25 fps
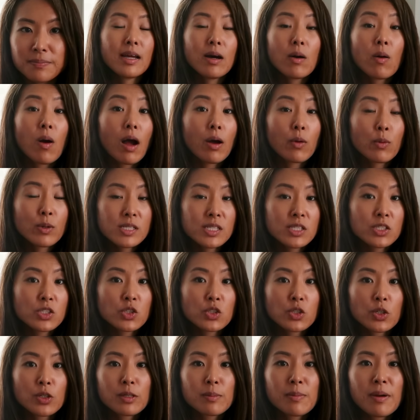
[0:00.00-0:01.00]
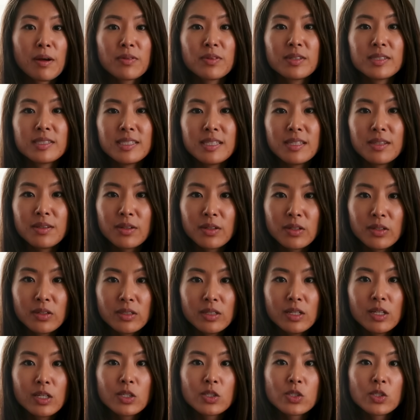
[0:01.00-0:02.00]
Now, I wasn't sure about this
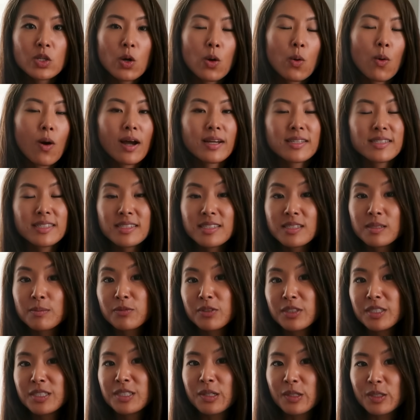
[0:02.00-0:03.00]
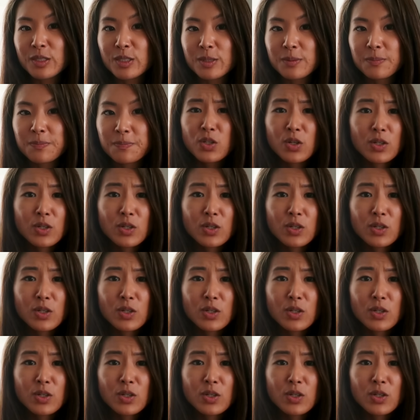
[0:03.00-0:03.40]
either, so I did some research.